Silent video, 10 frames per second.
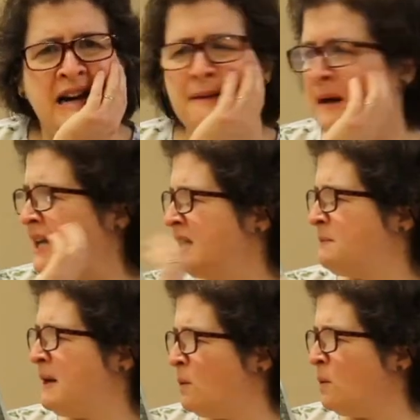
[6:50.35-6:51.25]
time
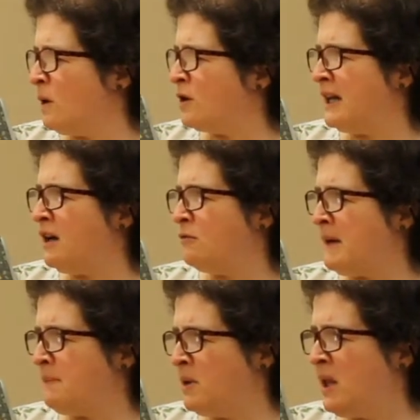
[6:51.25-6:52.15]
I'd spent
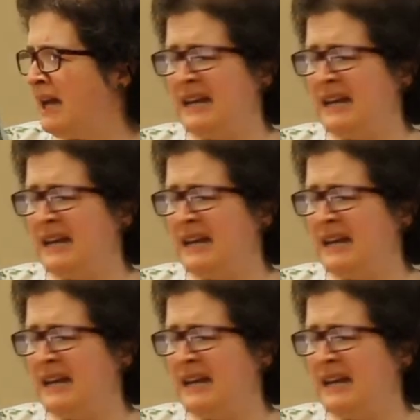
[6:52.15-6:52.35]
working on my